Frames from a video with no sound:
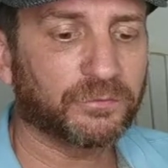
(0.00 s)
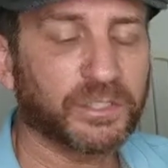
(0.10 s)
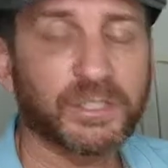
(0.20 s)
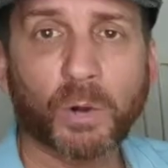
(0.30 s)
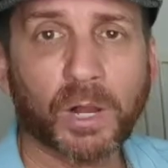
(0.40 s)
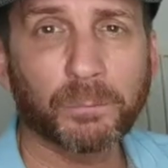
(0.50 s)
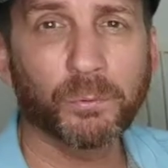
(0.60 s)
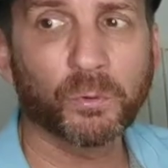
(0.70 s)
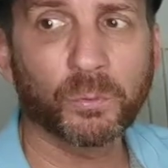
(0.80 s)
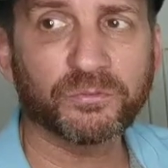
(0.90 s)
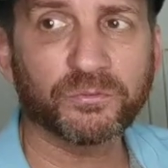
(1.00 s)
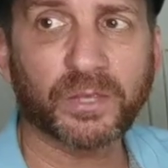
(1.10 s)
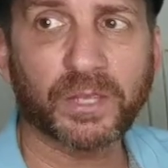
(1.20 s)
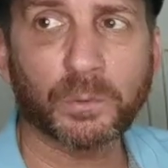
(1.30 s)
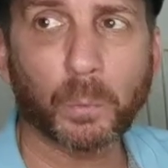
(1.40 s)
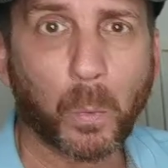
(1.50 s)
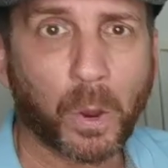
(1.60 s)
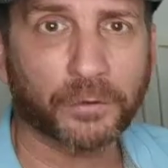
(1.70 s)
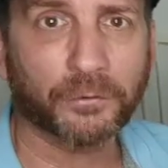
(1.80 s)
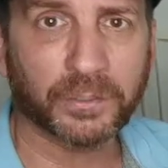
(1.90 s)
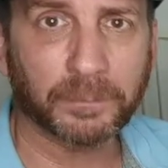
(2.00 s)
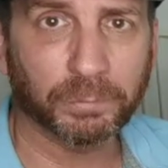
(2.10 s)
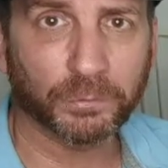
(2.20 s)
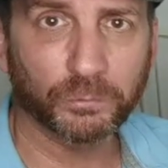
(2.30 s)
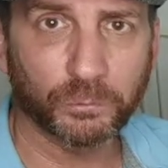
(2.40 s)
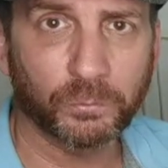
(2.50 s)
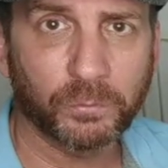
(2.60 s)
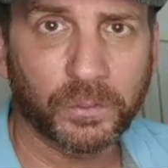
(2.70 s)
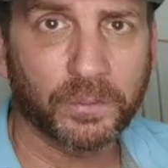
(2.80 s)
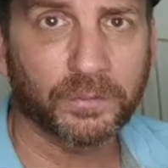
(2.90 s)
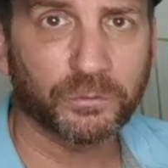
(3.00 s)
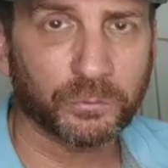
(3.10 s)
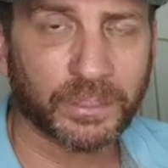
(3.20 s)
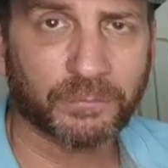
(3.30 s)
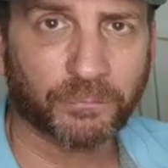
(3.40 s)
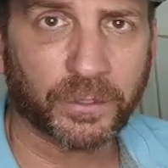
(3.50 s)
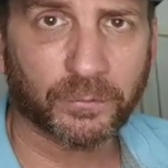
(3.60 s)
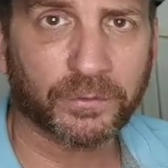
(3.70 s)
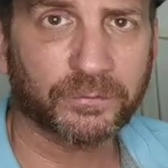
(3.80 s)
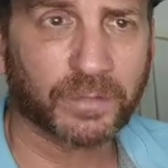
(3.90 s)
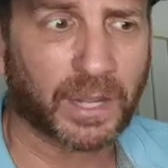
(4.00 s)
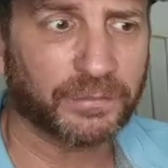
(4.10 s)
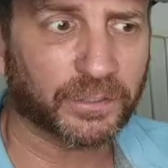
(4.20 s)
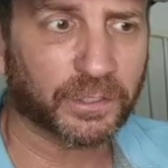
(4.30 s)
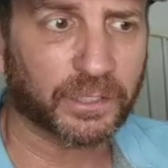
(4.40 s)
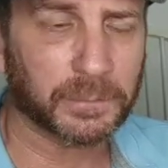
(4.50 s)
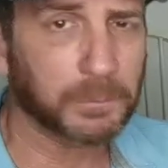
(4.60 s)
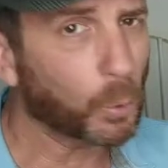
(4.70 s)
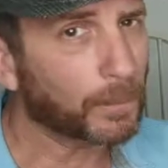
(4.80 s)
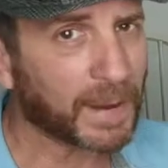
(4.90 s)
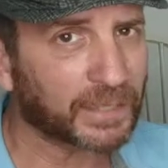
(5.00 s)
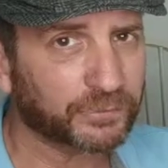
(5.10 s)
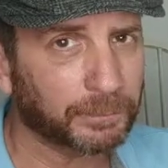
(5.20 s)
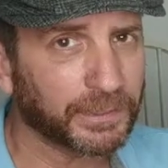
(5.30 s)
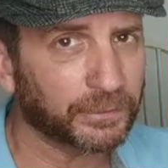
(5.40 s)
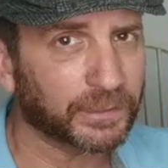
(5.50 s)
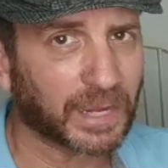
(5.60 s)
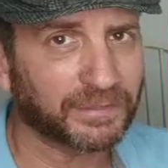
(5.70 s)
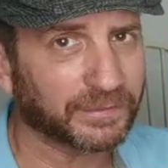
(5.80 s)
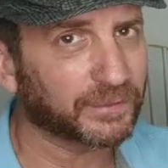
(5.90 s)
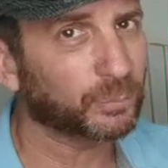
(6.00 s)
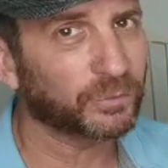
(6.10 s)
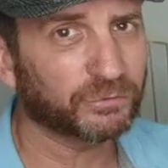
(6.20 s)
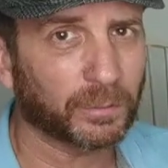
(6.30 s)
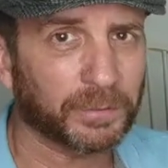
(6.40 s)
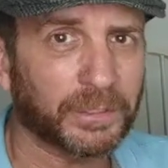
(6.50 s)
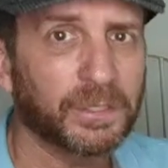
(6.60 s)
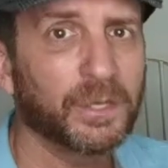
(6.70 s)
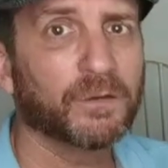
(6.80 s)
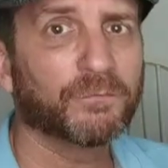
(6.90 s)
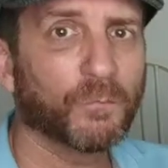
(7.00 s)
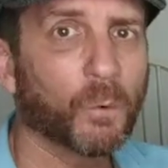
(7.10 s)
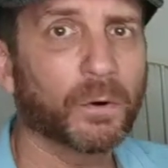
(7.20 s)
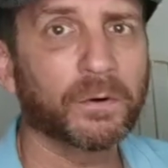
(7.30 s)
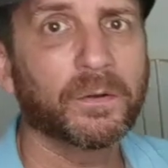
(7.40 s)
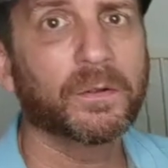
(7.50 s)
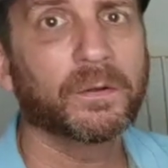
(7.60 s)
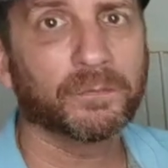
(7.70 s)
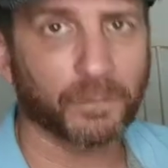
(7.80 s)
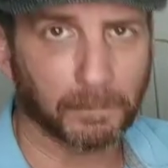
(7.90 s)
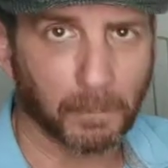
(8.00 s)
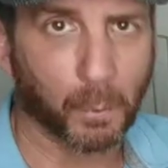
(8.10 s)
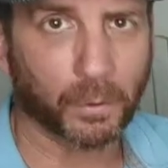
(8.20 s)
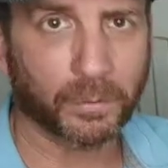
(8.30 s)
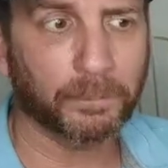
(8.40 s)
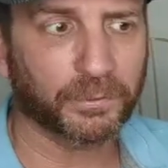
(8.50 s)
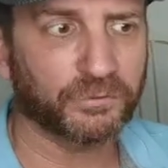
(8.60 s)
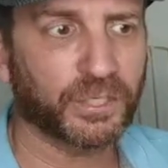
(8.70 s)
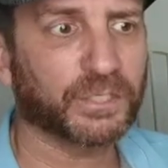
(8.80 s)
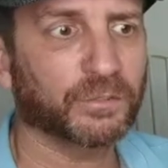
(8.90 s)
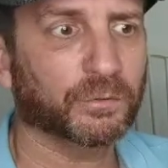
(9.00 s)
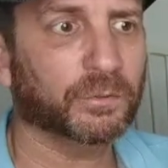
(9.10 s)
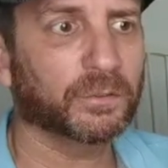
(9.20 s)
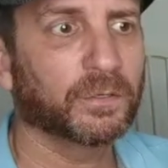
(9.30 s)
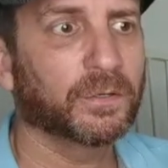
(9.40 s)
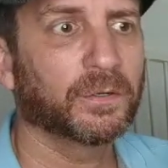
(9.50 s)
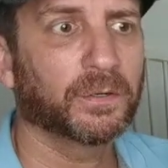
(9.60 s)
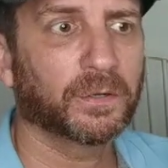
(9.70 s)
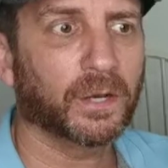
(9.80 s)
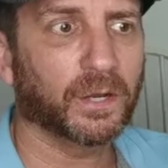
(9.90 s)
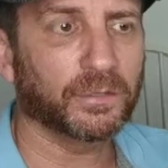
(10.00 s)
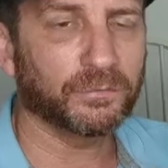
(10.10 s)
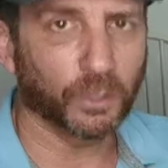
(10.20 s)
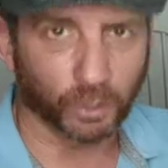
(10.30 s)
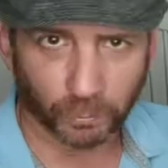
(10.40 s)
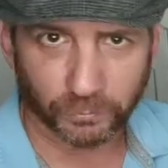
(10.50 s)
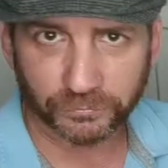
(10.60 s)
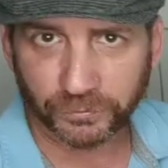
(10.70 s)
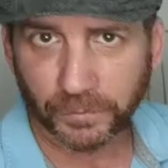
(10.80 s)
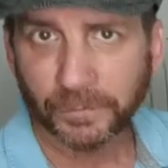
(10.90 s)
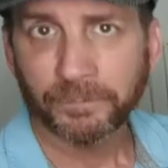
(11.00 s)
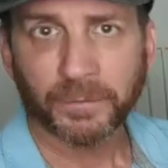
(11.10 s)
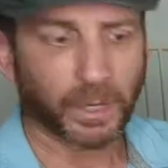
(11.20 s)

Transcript: Sydney Rock Pool, which is a watery blue, unique fragrance, I think are going to be more mass appealing. I think this one's going to be for the more particular nose.